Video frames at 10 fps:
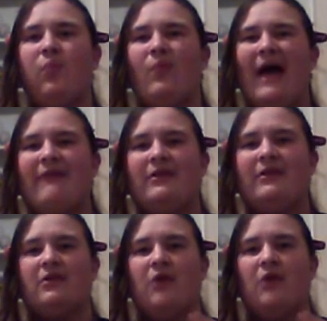having
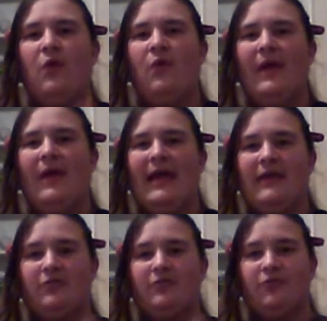to go
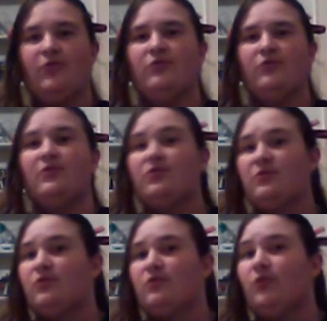away through the
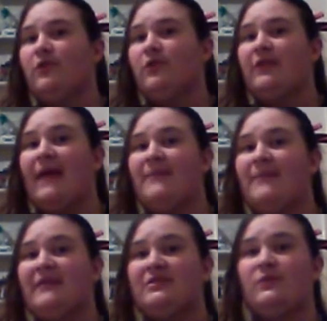door that I
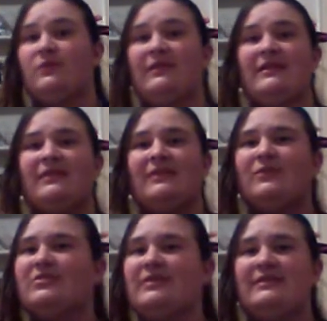mentioned,
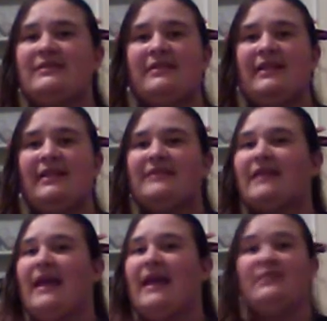which leads to the
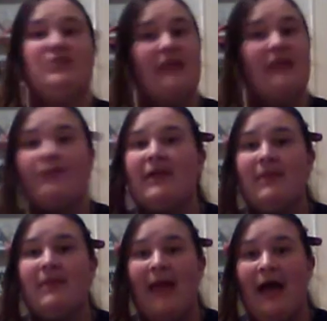inside, and she never
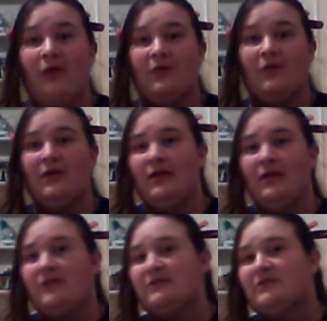came out.
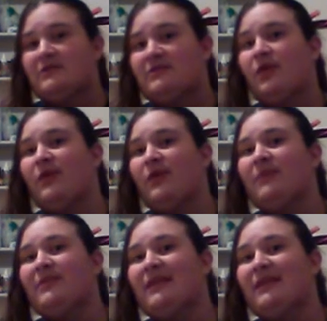So he
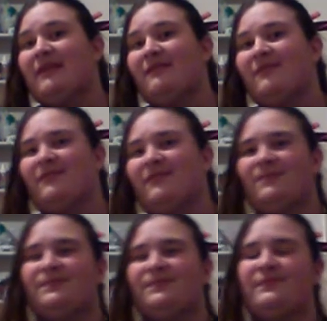believes.
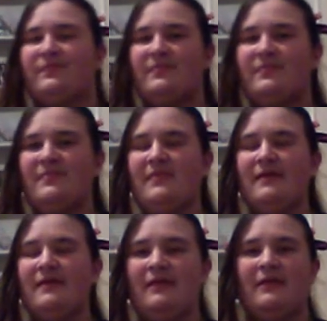
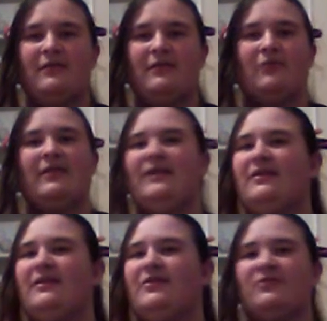So
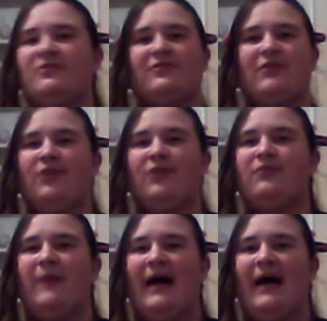10 years
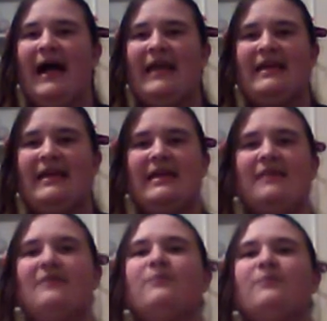goes by. He
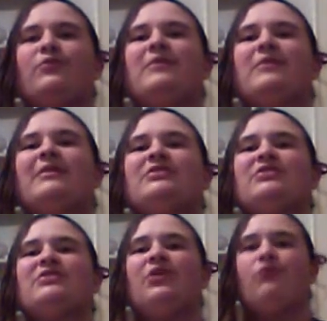is pretty
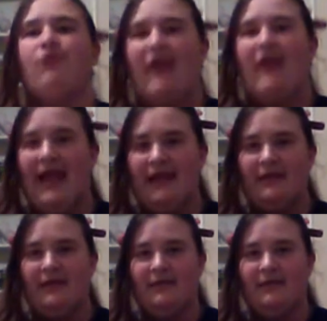much a wreck